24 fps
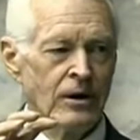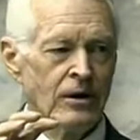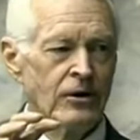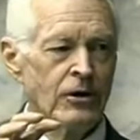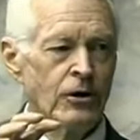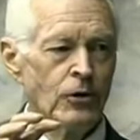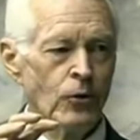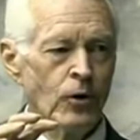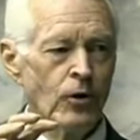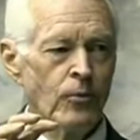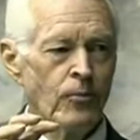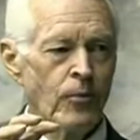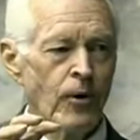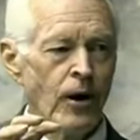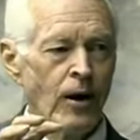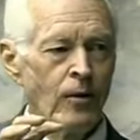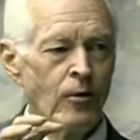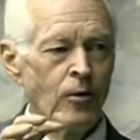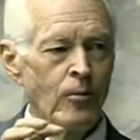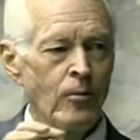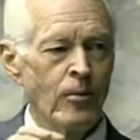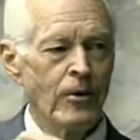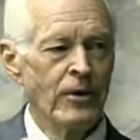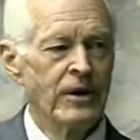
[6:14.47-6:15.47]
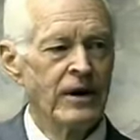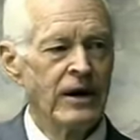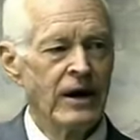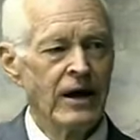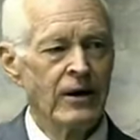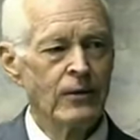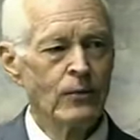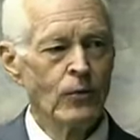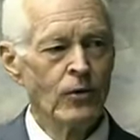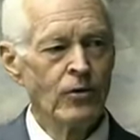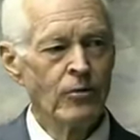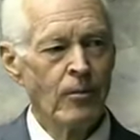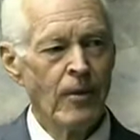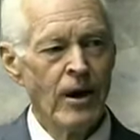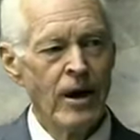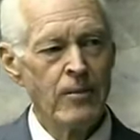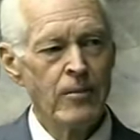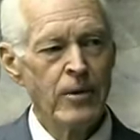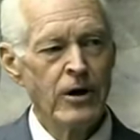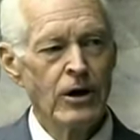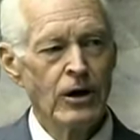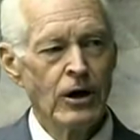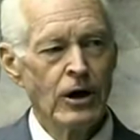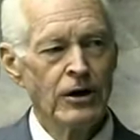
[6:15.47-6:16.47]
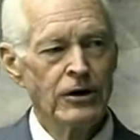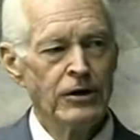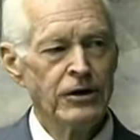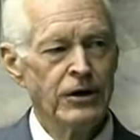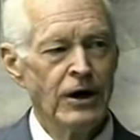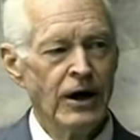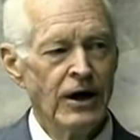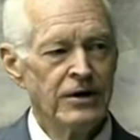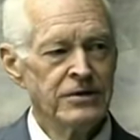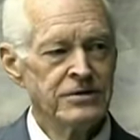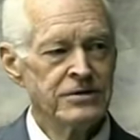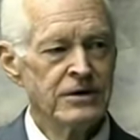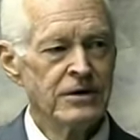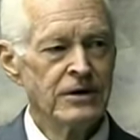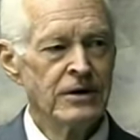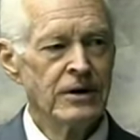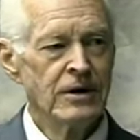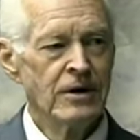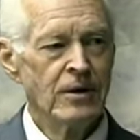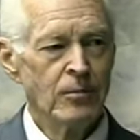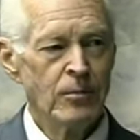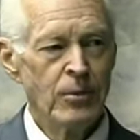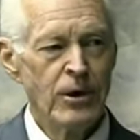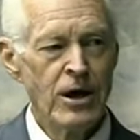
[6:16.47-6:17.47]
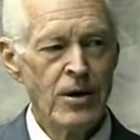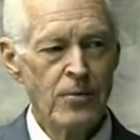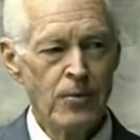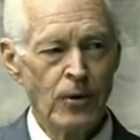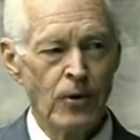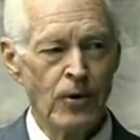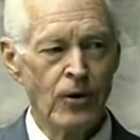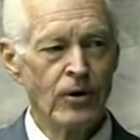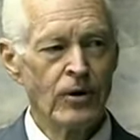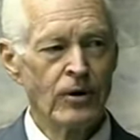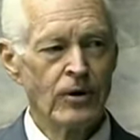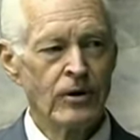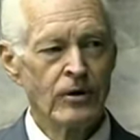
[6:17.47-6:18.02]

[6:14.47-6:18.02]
you would probably begin with maybe a dozen people